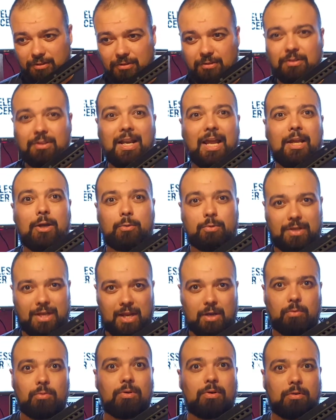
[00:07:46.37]
nail
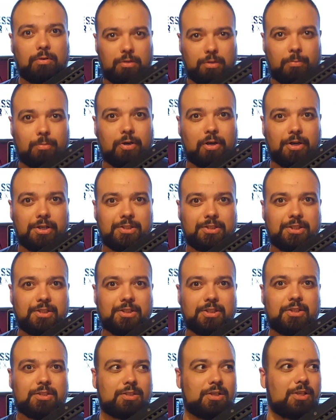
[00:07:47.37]
down the prices
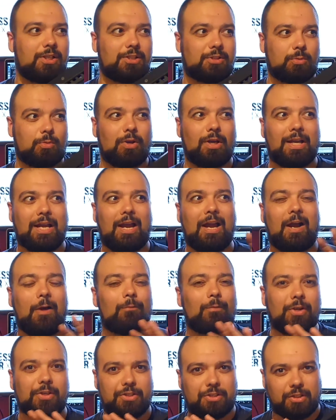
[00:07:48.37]
because I need to work out how
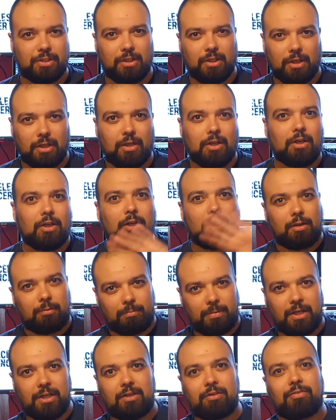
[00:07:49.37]
much
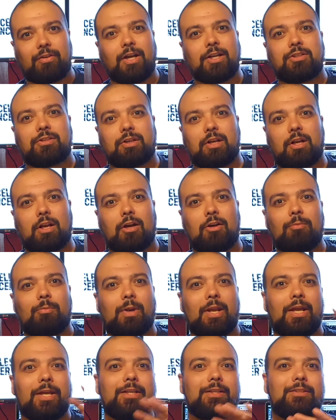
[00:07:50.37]
manufacturing a lot of
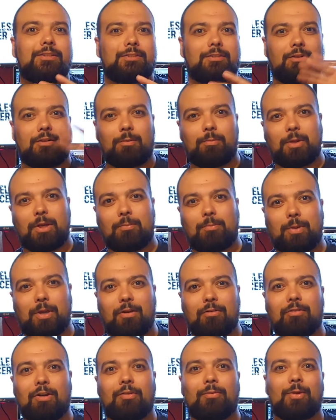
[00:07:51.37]
blades on a big bit
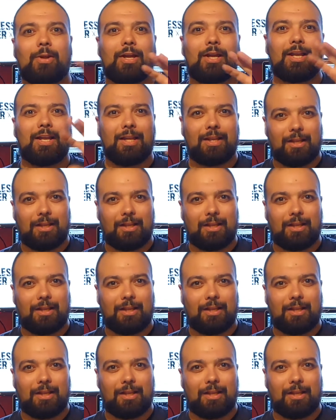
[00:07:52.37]
of rubber,